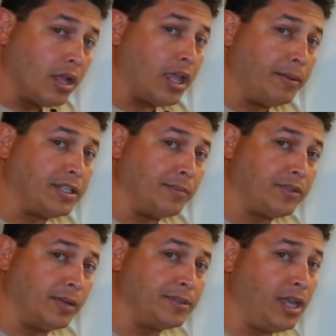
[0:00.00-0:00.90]
Give me some
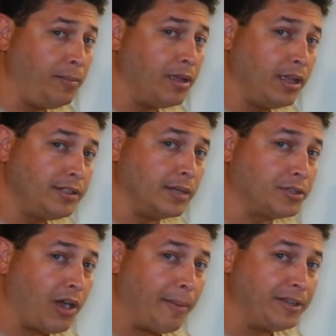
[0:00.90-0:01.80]
thumbs up.
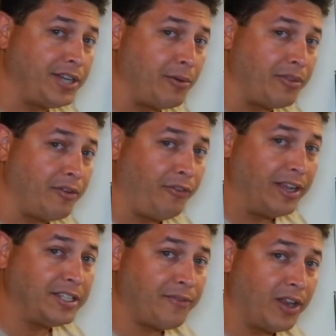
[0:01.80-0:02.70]
Subscribe and share with your
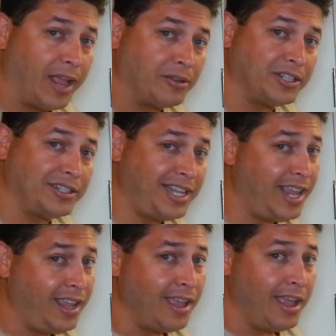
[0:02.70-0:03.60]
friends if you like what you
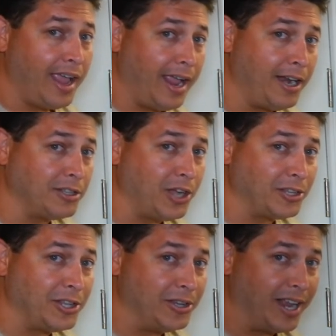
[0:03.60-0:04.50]
see. And I'll
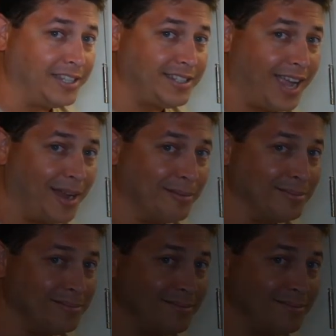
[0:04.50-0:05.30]
talk to you next time.